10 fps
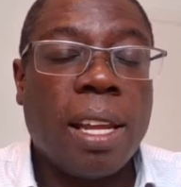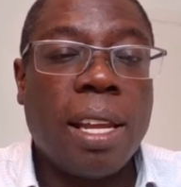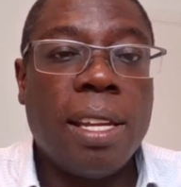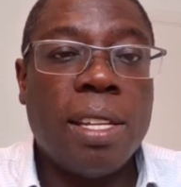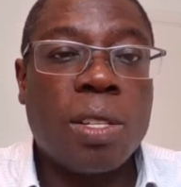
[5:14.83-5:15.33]

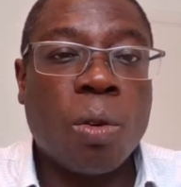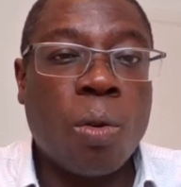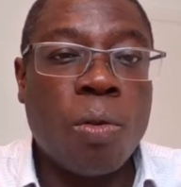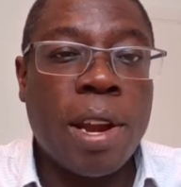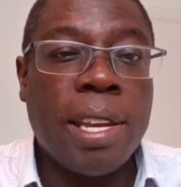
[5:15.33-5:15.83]
is
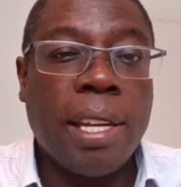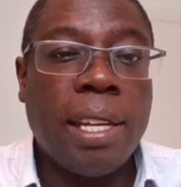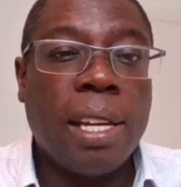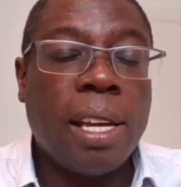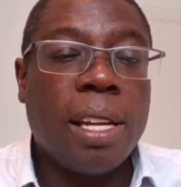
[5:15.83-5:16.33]

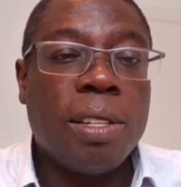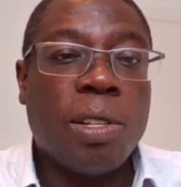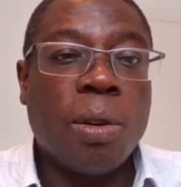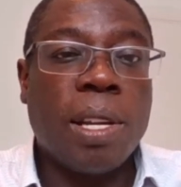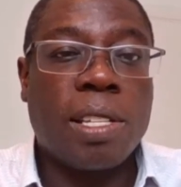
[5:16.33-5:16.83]
already
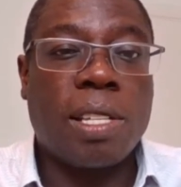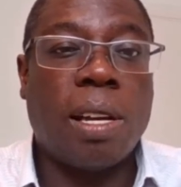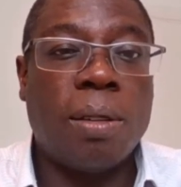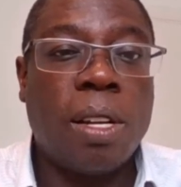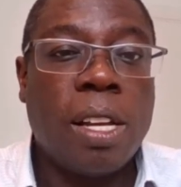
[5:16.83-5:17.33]
doing
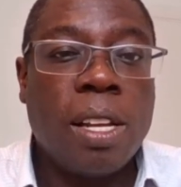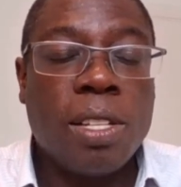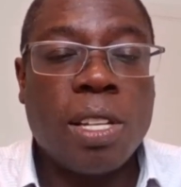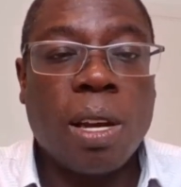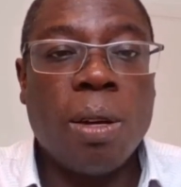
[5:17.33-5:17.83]
so.
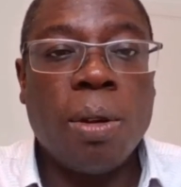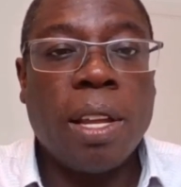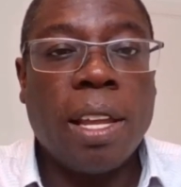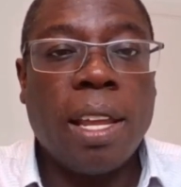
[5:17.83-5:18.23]
So